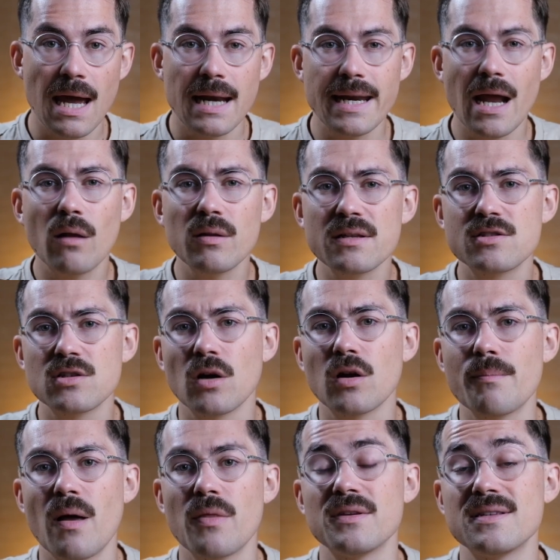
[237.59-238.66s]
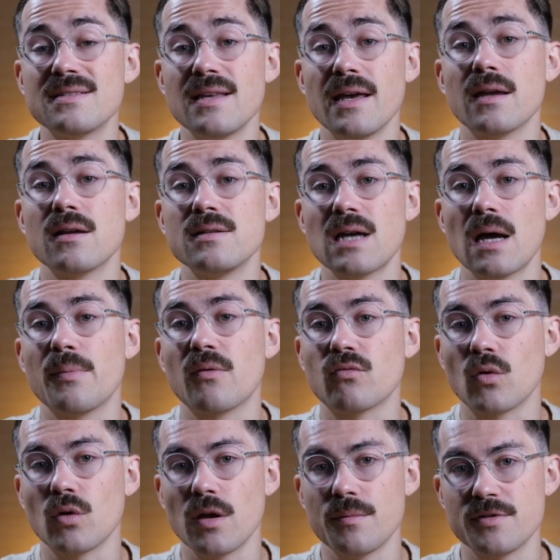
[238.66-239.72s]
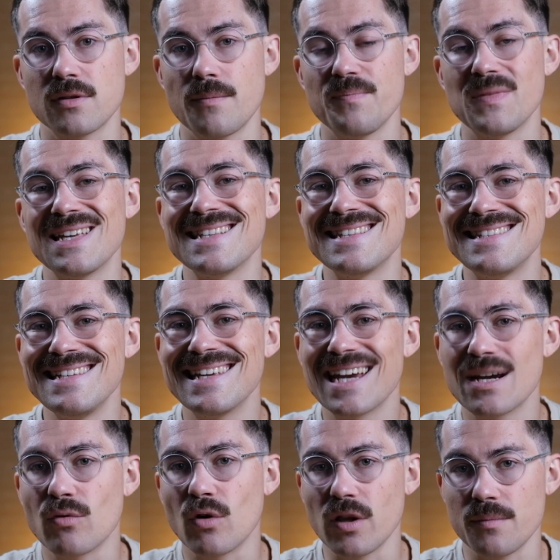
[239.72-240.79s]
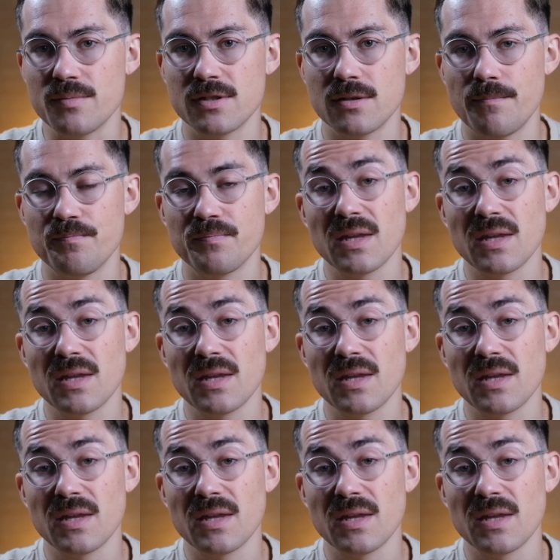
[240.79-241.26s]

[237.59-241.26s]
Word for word: Now let's talk about the second type of rollups, ZK rollups.